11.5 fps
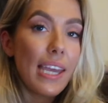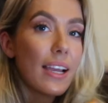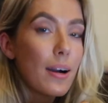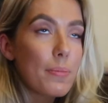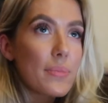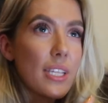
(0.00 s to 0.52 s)
It
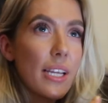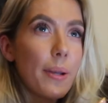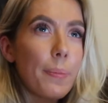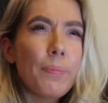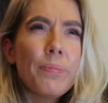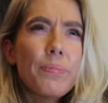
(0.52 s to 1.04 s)
comes
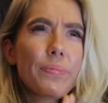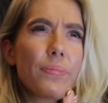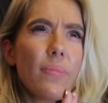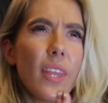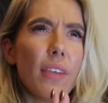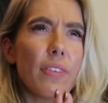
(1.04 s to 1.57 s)
in,
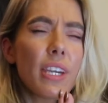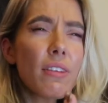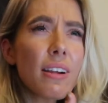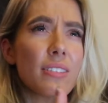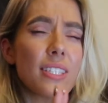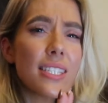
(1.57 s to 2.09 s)
I think,
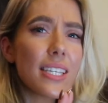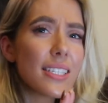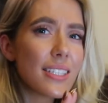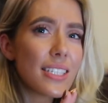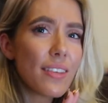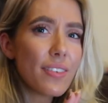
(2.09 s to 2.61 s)
around 6
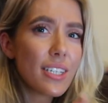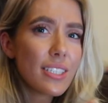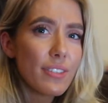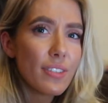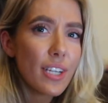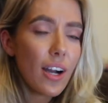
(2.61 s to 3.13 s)
to 7
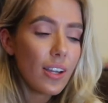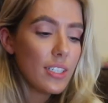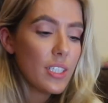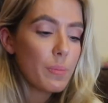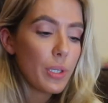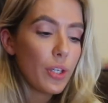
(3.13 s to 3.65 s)
different
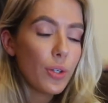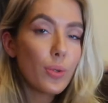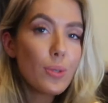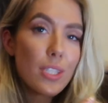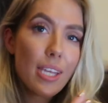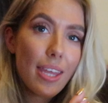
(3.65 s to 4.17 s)
colours, but you can
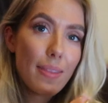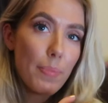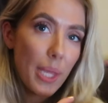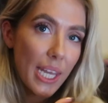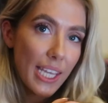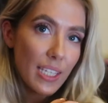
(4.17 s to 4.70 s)
also get the
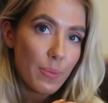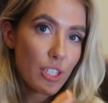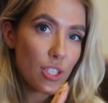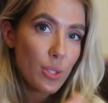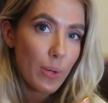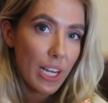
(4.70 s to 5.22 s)
minis,
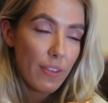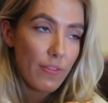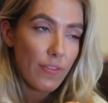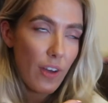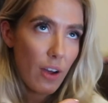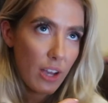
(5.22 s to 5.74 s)
which are
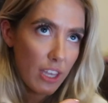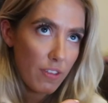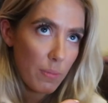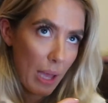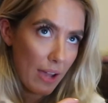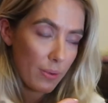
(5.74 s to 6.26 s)

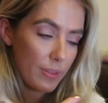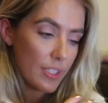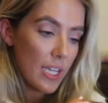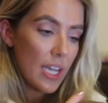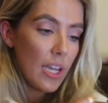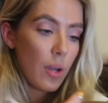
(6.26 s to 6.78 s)

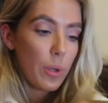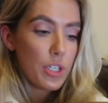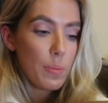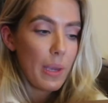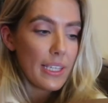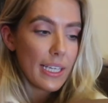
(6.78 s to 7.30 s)
£25, which
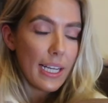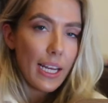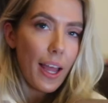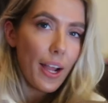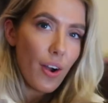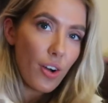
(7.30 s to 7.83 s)
are basically
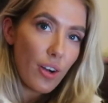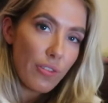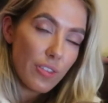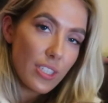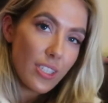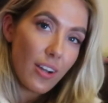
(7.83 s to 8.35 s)
like half
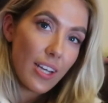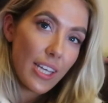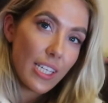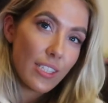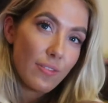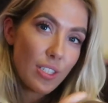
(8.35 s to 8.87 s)
the
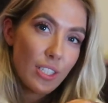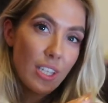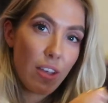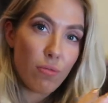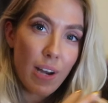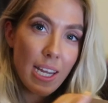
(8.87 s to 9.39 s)
size for just
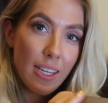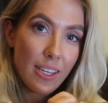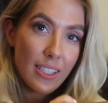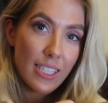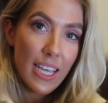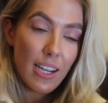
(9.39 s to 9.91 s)
like
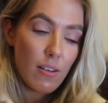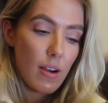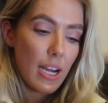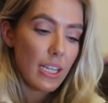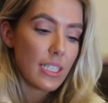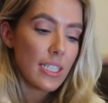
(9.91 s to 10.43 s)
rings and
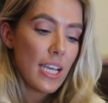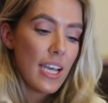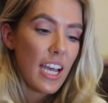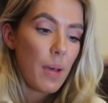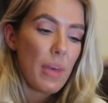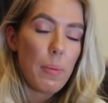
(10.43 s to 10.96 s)
earrings
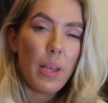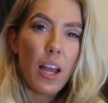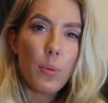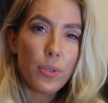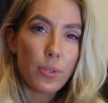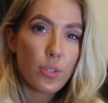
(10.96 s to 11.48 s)
and maybe
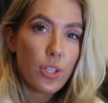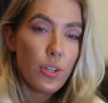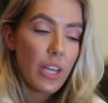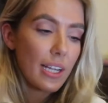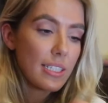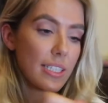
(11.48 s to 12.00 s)
like 1 or 2
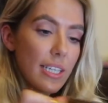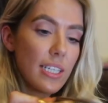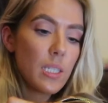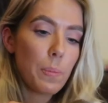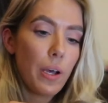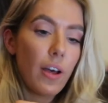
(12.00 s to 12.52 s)

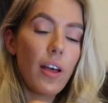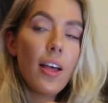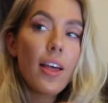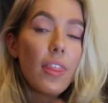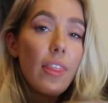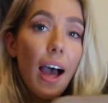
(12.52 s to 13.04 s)
necklaces. But
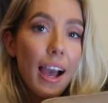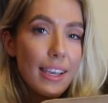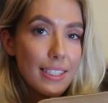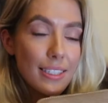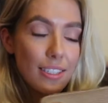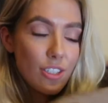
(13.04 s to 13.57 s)
that
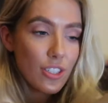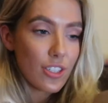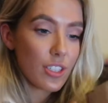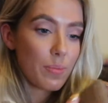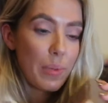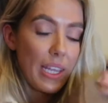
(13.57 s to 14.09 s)
has
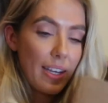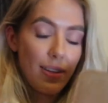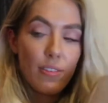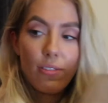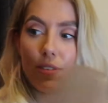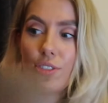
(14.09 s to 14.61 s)
just
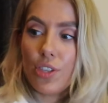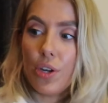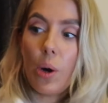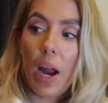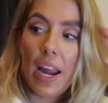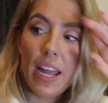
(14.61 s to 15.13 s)
been so
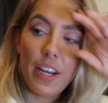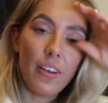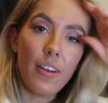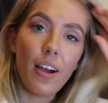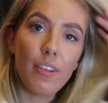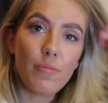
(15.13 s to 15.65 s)
great,
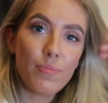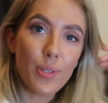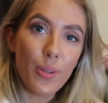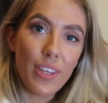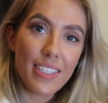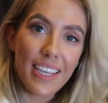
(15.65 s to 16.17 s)
and I've
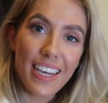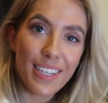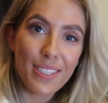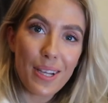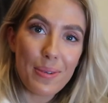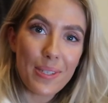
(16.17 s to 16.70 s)
got this here
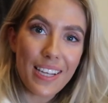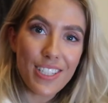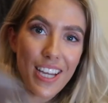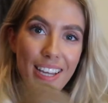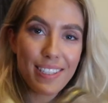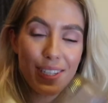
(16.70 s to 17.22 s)
because I was at
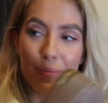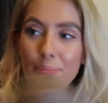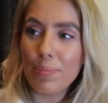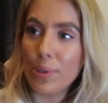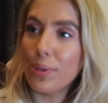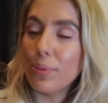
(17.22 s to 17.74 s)
Jay's and I
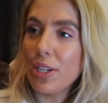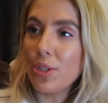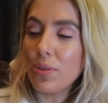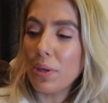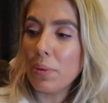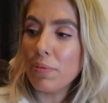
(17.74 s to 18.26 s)
brought all my
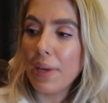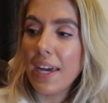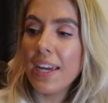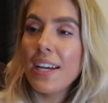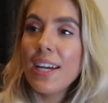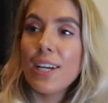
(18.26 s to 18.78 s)
jewellery with
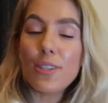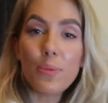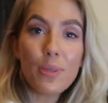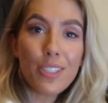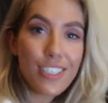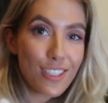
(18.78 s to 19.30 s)
me. So I
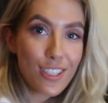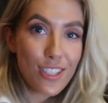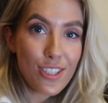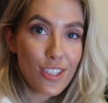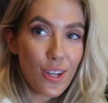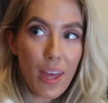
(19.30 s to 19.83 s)
wanted
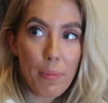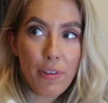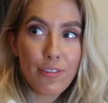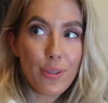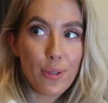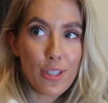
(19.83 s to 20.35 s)
to show that
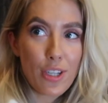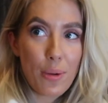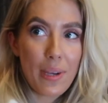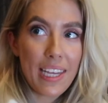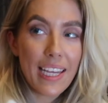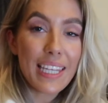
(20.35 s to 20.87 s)
before
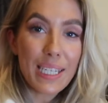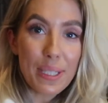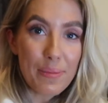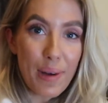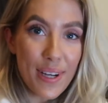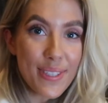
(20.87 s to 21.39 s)
showing the
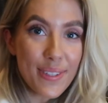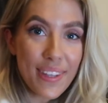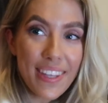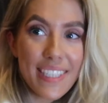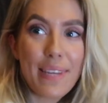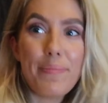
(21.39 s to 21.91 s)
little parcel
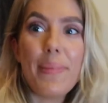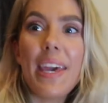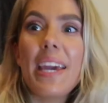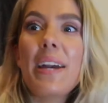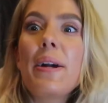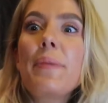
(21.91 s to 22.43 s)
that they sent
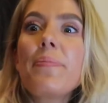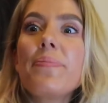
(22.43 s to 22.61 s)
me.